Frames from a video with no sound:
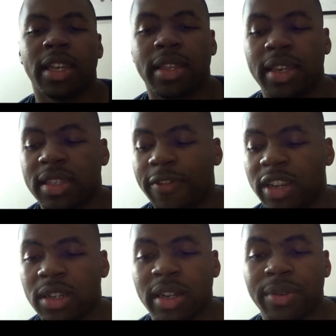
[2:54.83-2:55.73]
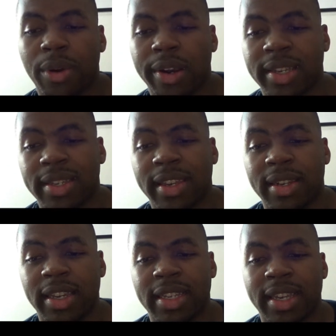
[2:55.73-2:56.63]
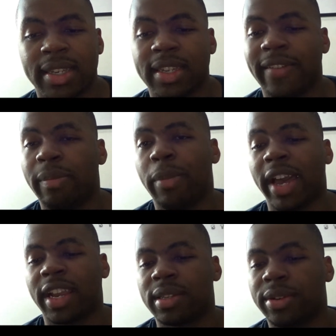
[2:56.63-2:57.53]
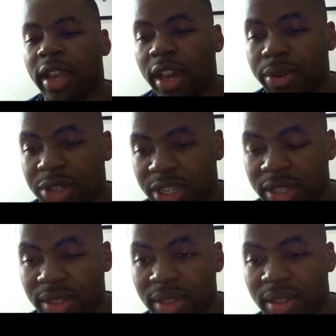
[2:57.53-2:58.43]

This eventually works as it leads Godzilla back into the ocean.